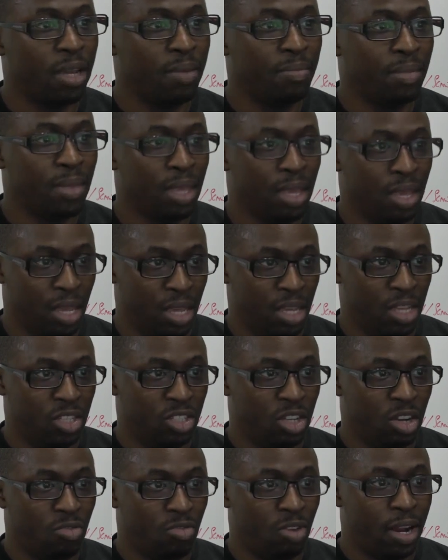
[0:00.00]
Okay,
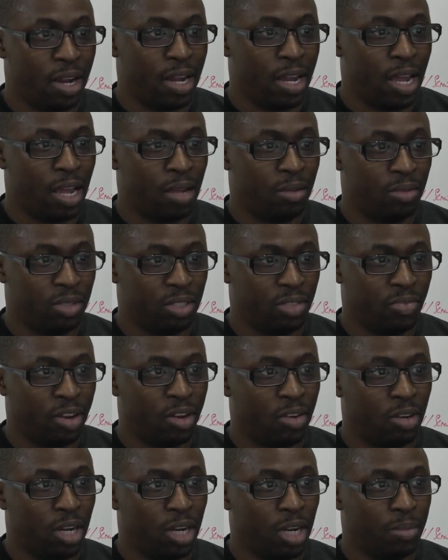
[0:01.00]
so right
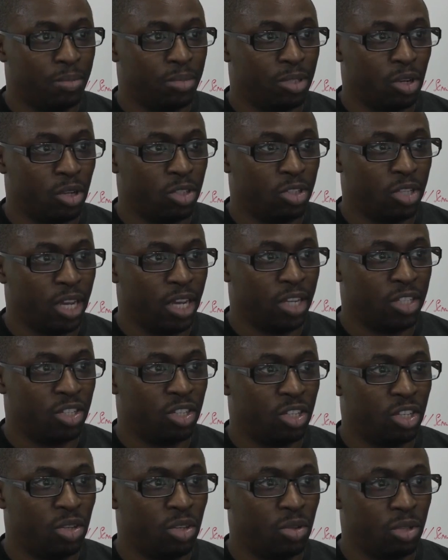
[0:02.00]
now it's very good. I'm just going
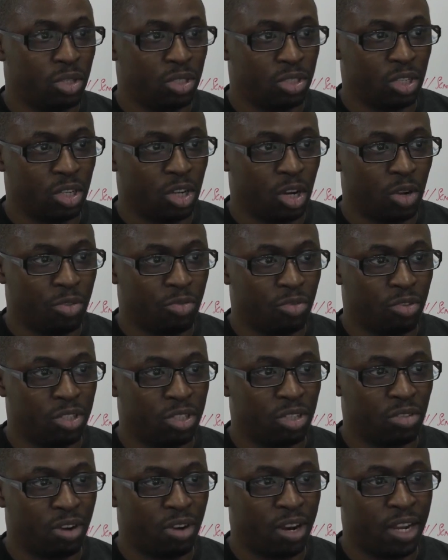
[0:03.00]
to execute. It's going to
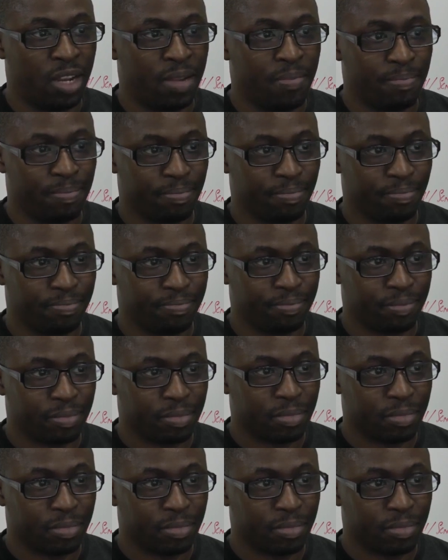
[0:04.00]
go through this array